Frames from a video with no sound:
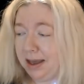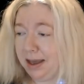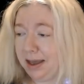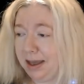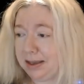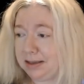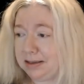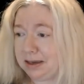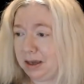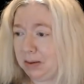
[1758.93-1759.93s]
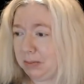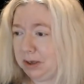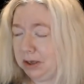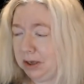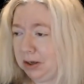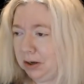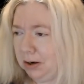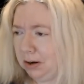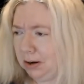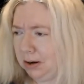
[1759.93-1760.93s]
And
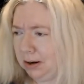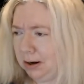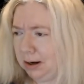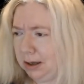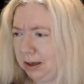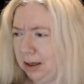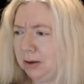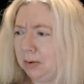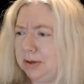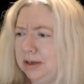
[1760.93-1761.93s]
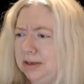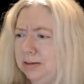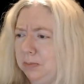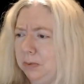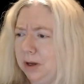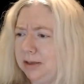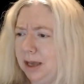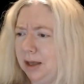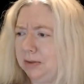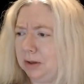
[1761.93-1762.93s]
here are, oh, it doesn't break
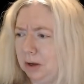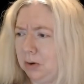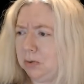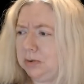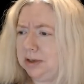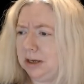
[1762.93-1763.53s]
down the notes.